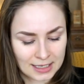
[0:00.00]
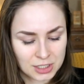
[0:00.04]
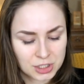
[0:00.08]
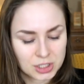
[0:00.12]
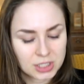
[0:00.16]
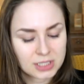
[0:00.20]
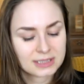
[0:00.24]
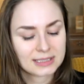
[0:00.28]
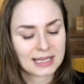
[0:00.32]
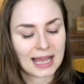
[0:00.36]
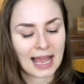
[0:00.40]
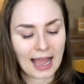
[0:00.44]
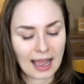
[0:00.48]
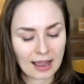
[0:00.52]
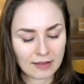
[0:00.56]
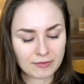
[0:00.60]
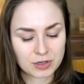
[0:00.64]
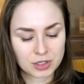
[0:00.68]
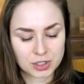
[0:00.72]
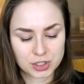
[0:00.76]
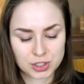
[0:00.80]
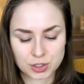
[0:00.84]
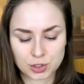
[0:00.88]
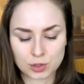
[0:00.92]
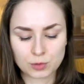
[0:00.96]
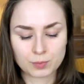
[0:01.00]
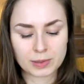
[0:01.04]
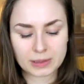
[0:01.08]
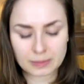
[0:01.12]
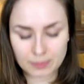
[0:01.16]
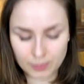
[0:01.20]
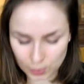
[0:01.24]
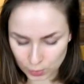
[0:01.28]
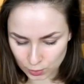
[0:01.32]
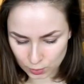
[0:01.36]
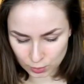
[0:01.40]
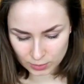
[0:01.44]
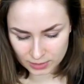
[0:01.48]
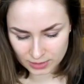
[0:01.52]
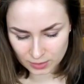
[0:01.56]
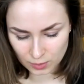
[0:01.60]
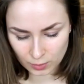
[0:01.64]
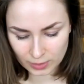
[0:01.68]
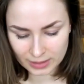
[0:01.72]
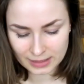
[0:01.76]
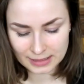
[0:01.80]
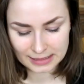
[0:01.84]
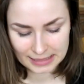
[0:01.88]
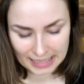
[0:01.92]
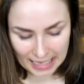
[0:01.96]
Just have your stupid poo and
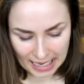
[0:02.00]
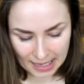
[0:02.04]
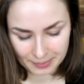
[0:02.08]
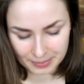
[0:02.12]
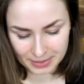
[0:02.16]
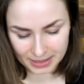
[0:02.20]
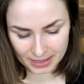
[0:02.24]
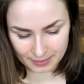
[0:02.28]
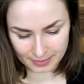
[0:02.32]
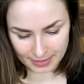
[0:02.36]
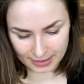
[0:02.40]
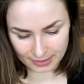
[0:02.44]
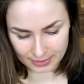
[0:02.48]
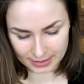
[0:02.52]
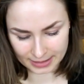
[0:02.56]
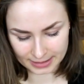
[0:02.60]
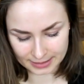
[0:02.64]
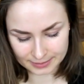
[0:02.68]
quit yapping about